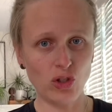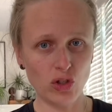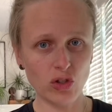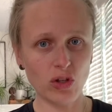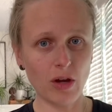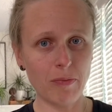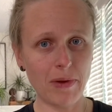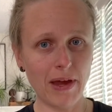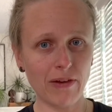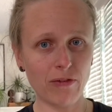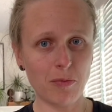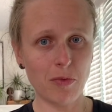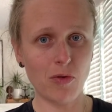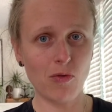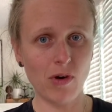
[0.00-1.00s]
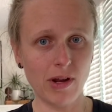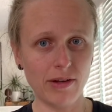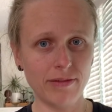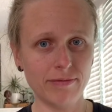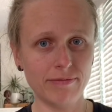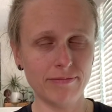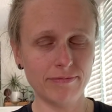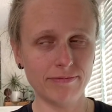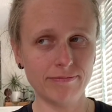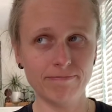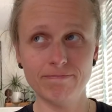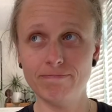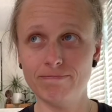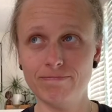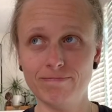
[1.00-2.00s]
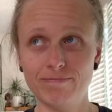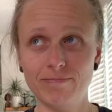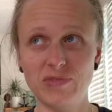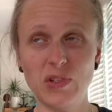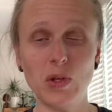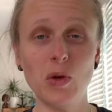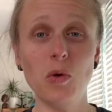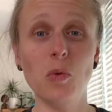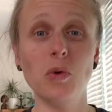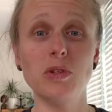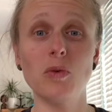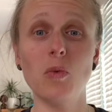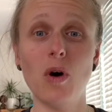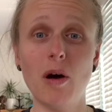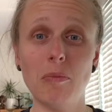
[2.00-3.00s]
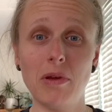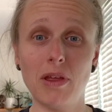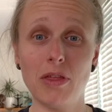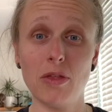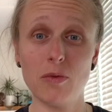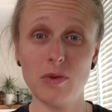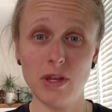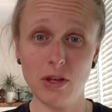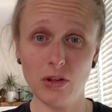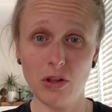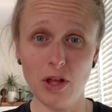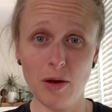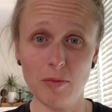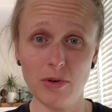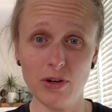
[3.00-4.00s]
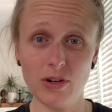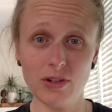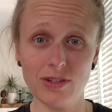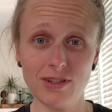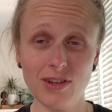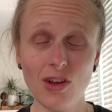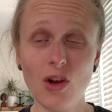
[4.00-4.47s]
just got back from a run. It was a whopping 3 kilometers,